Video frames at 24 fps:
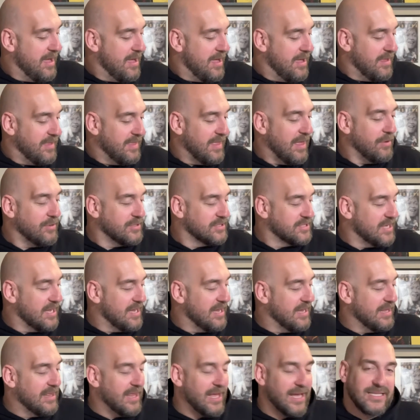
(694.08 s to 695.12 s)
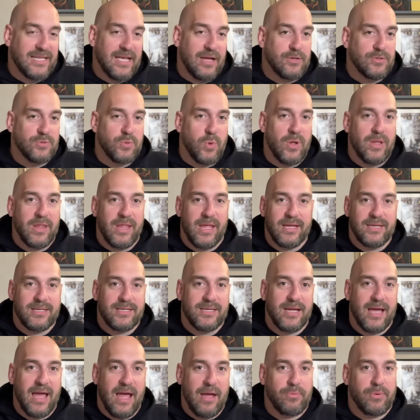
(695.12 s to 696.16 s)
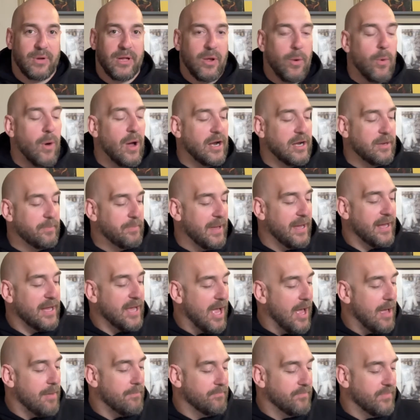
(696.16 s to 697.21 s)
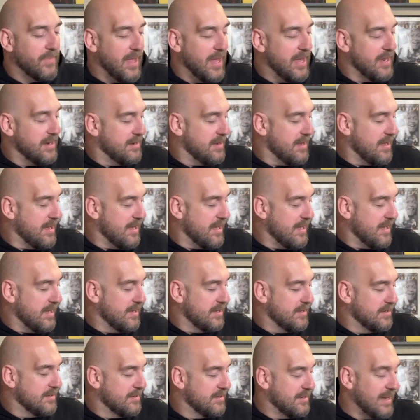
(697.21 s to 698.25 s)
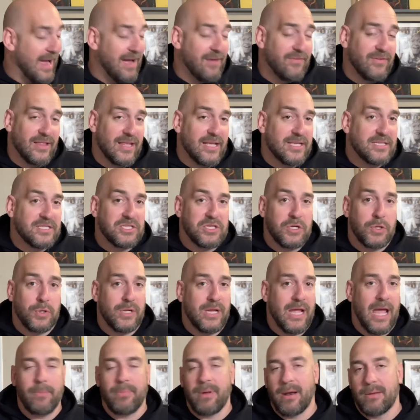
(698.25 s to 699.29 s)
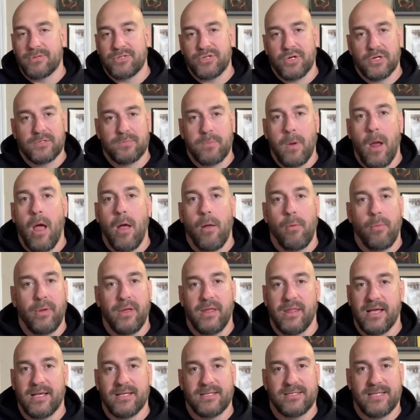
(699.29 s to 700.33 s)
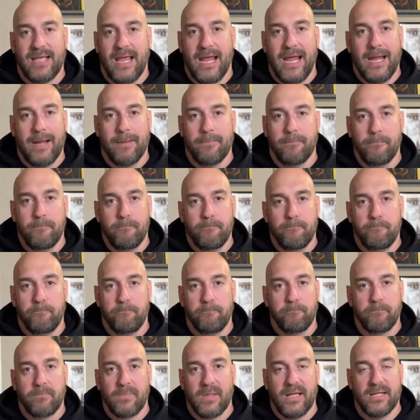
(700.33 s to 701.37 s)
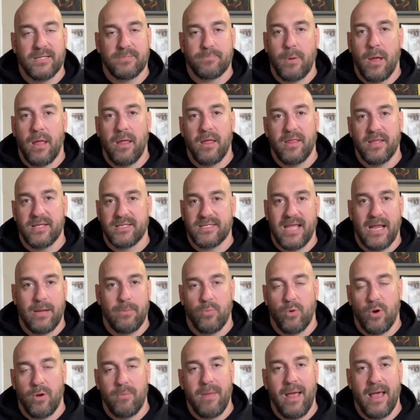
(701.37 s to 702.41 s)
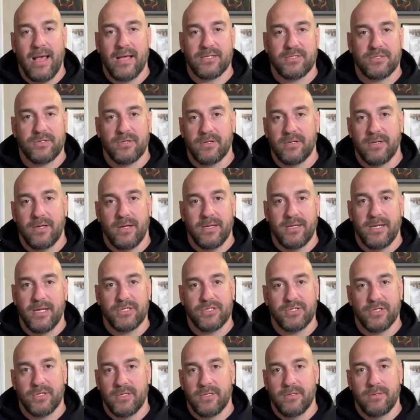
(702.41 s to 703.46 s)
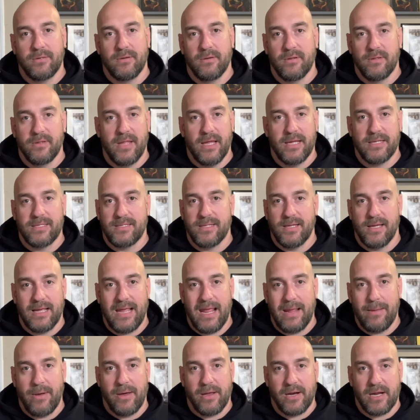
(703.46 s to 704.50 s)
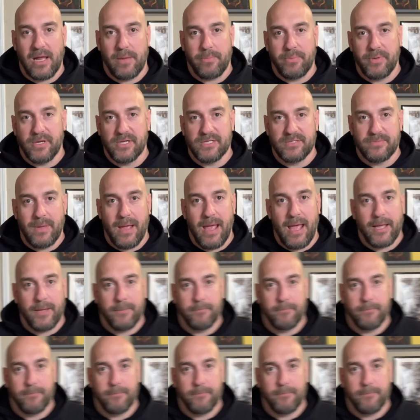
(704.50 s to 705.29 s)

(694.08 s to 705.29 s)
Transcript: that was, like I said, it was one that I really wanted to pick up, and I haven't listened to it yet, but I'm sure it's probably the same remastered edition that came out a couple years back.